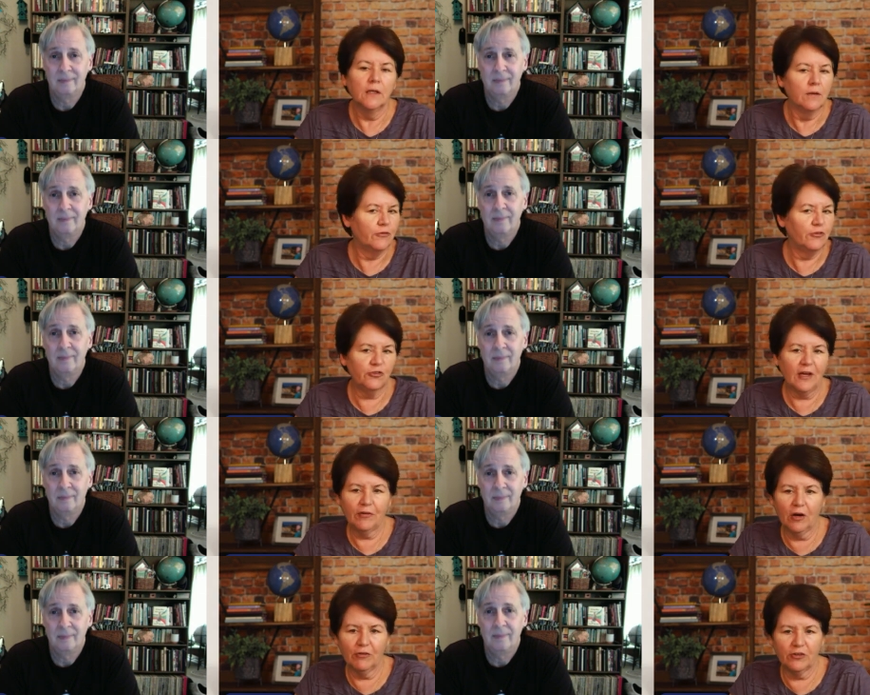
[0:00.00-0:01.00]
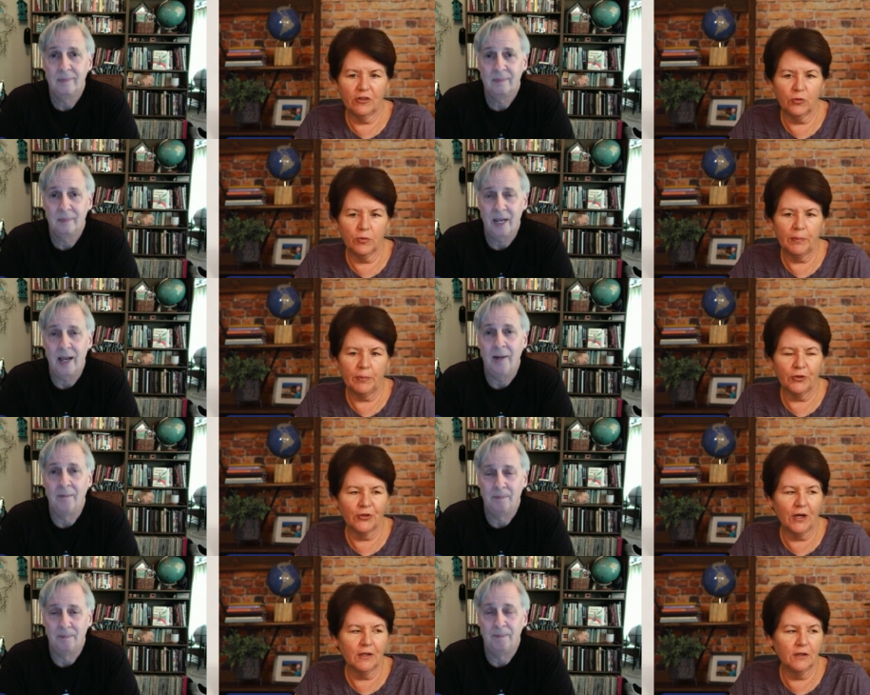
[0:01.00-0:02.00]
Speaker 1: just have a conversation with people. You're
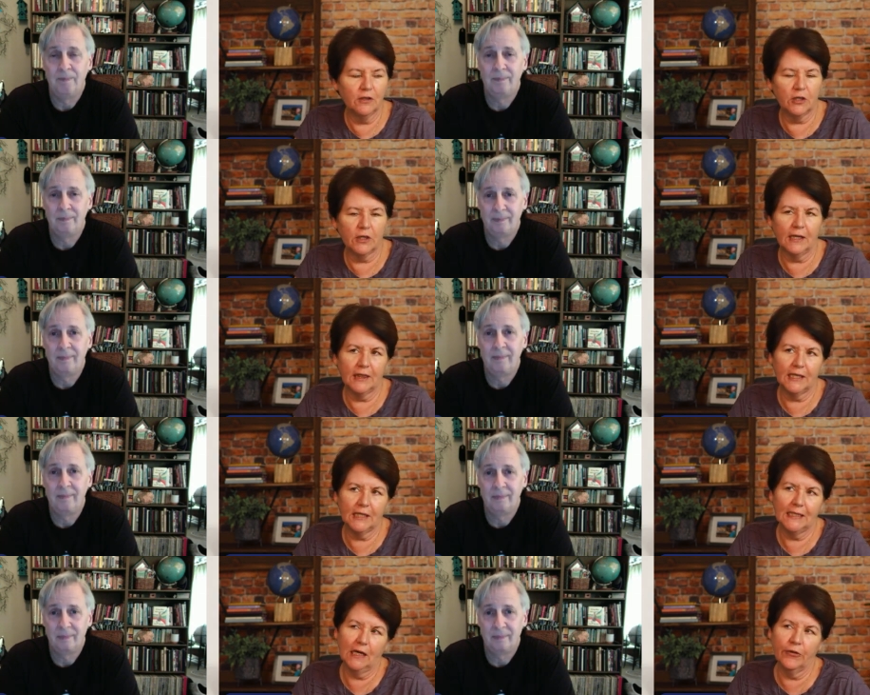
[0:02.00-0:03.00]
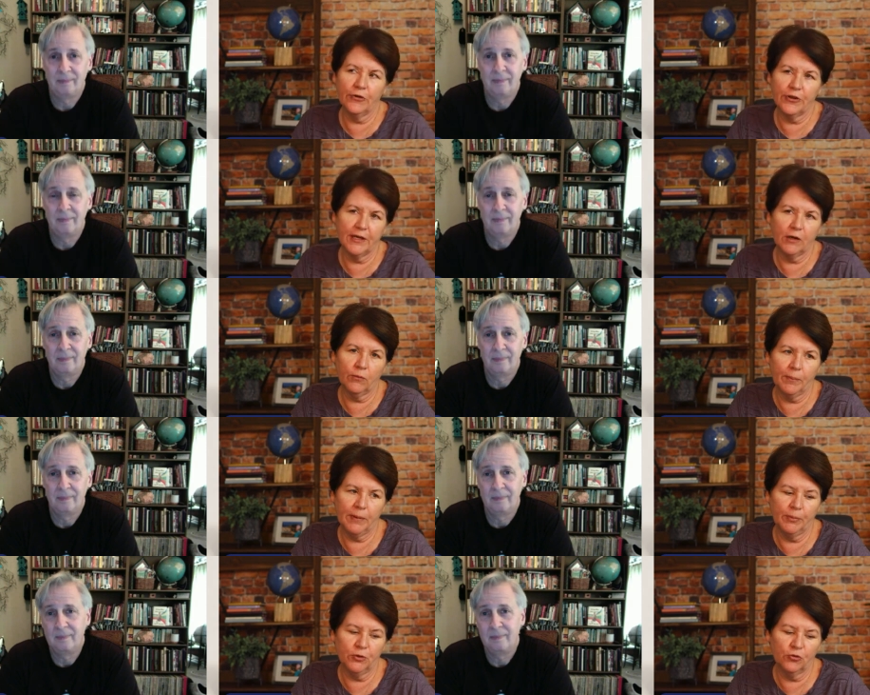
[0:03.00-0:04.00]
not, look, and I think the other thing why
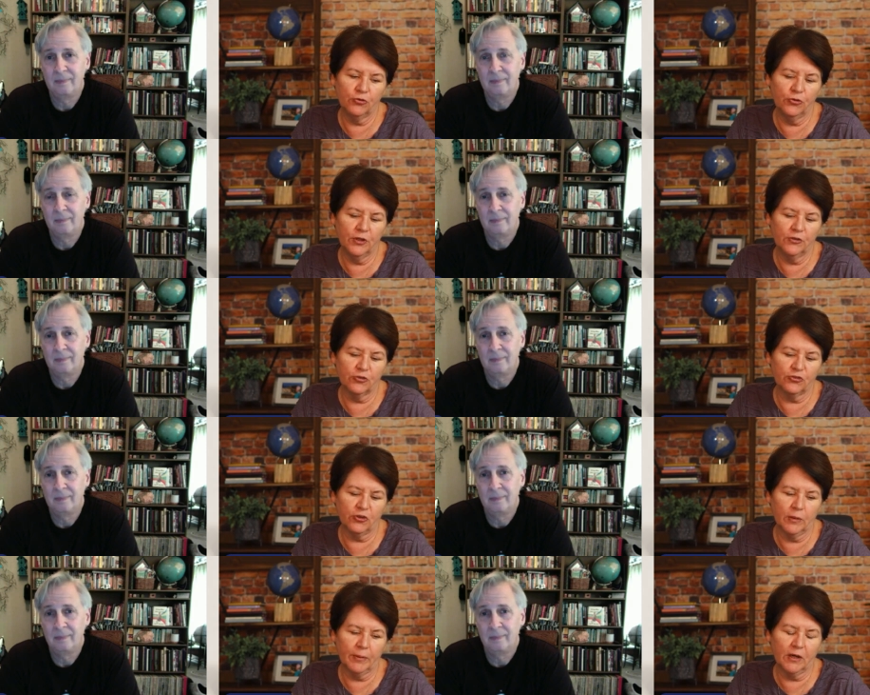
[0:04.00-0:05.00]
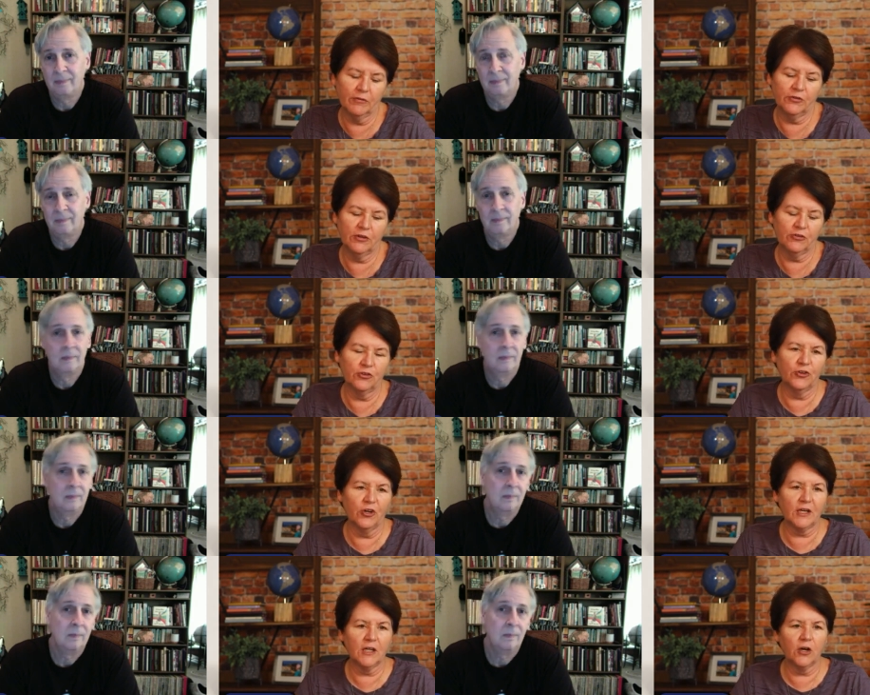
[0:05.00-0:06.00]
people don't do this or start up a conversation, you're
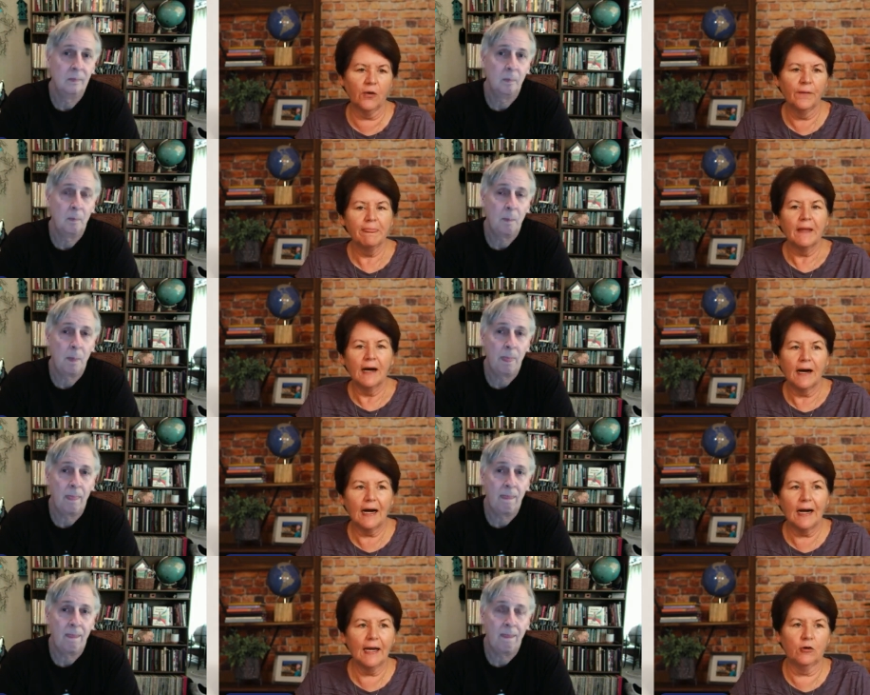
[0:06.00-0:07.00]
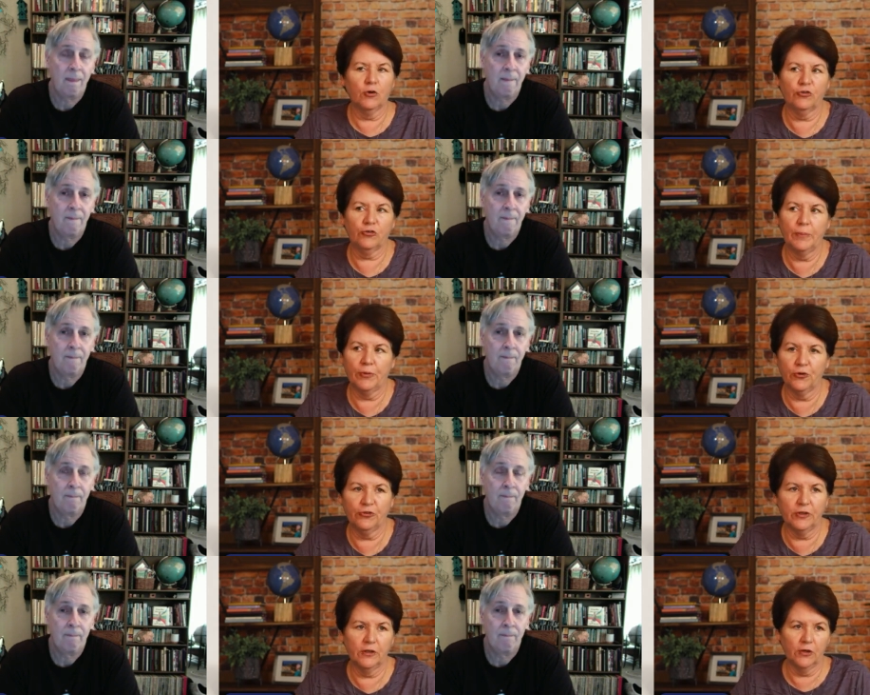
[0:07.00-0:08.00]
not going to go, hi, grocery
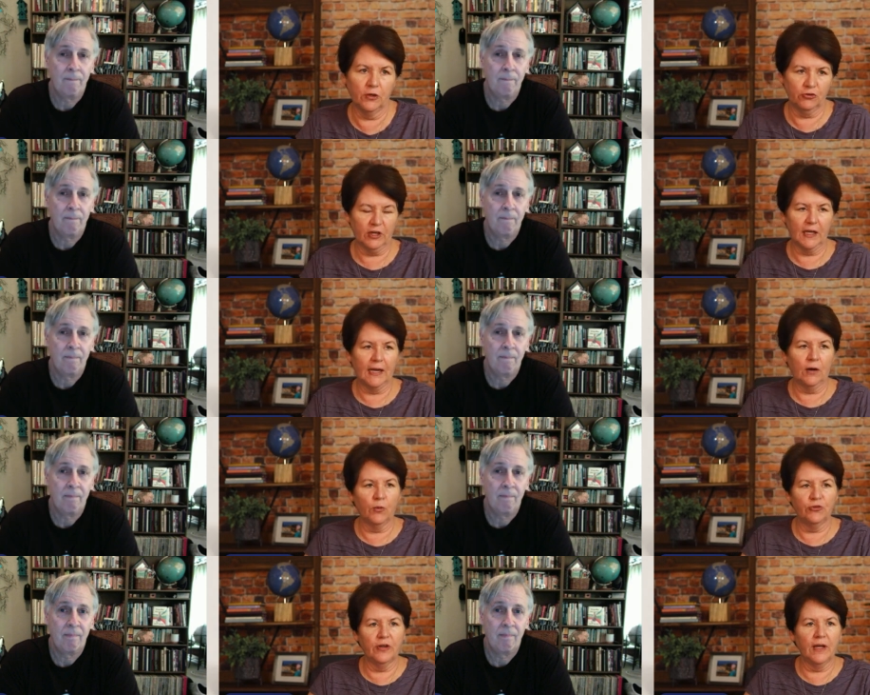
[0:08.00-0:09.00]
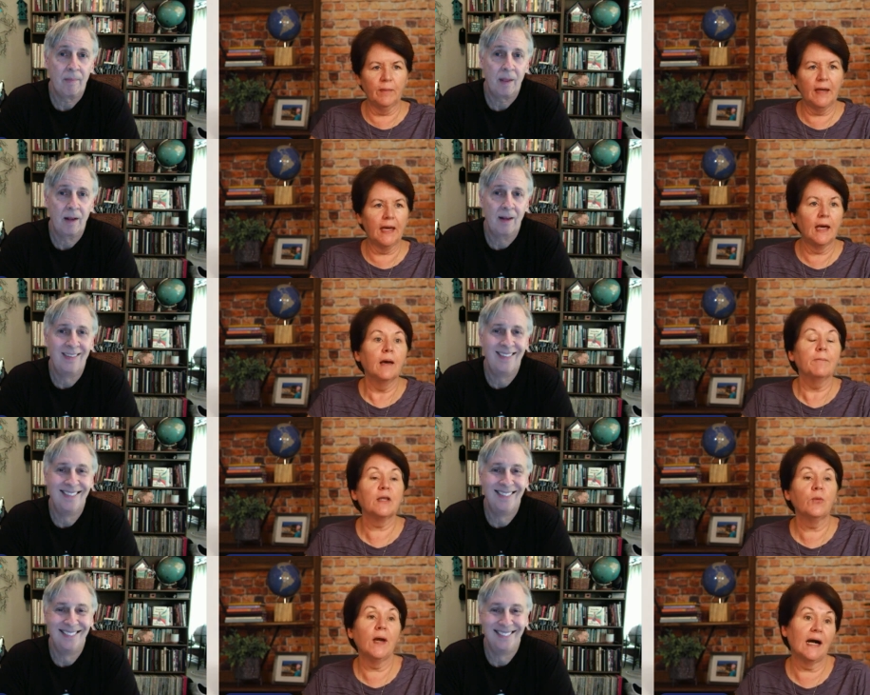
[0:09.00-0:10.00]
person, you know, checking out. What's your name? Hey, by
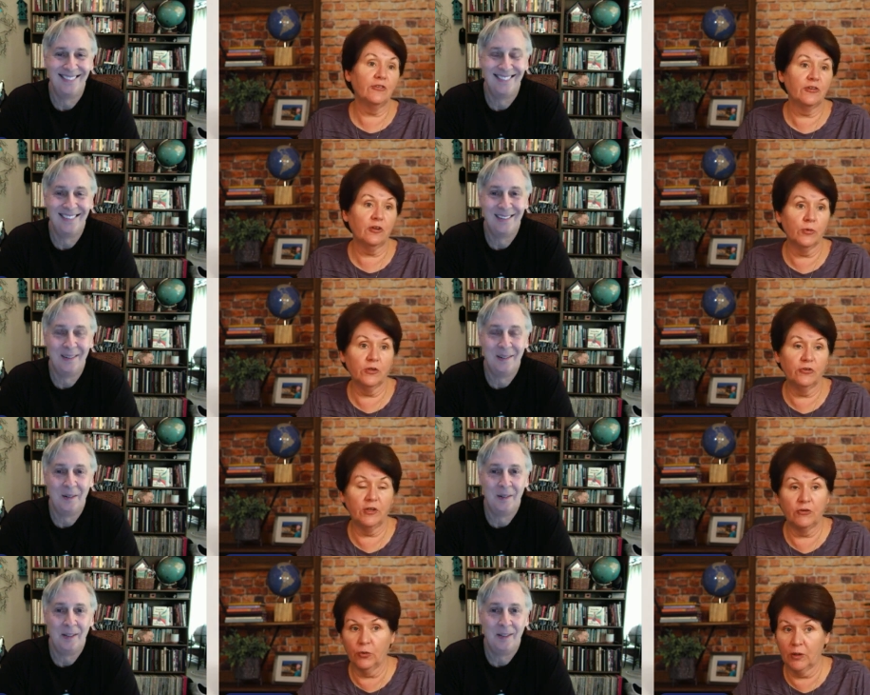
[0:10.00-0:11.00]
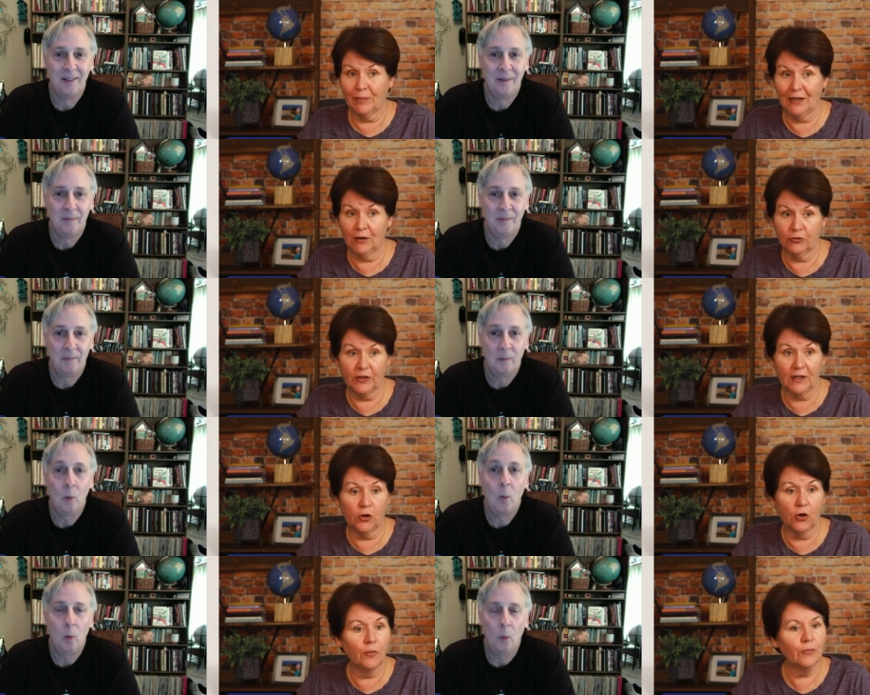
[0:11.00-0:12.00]
the way, I sell real estate. Do you want to buy or sell a
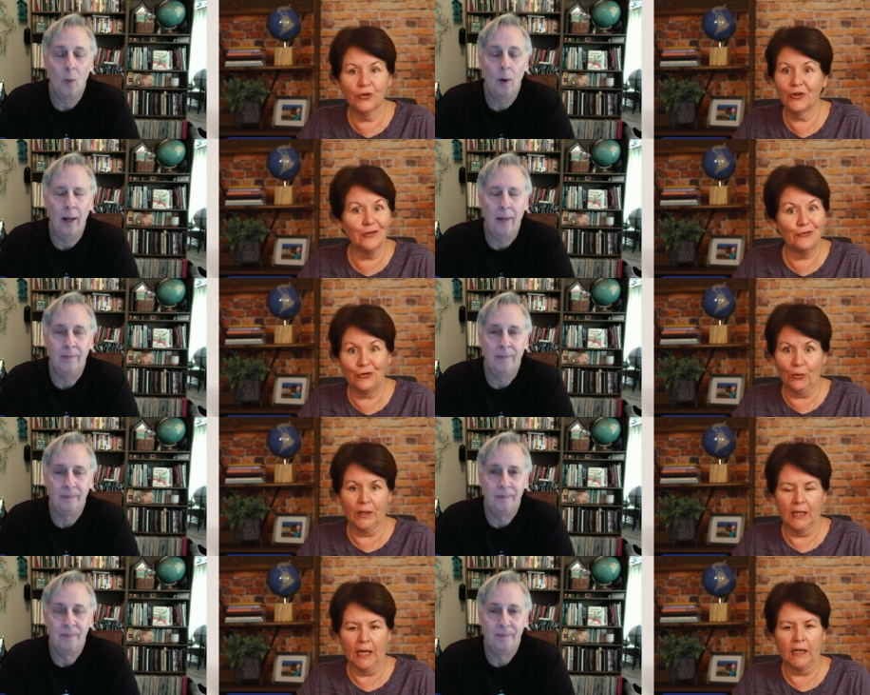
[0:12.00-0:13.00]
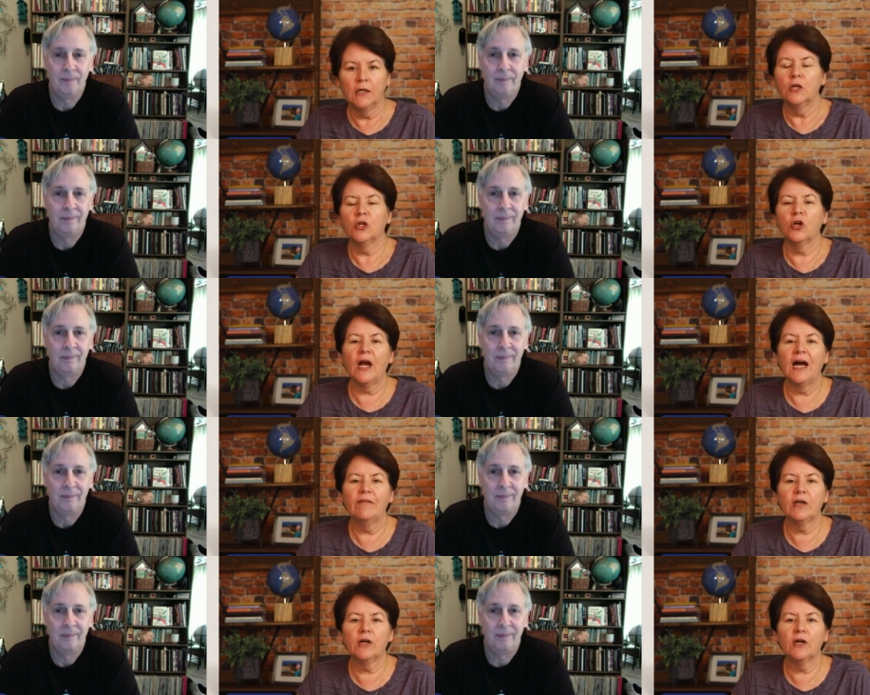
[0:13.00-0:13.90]
home? You're not doing that. You're having a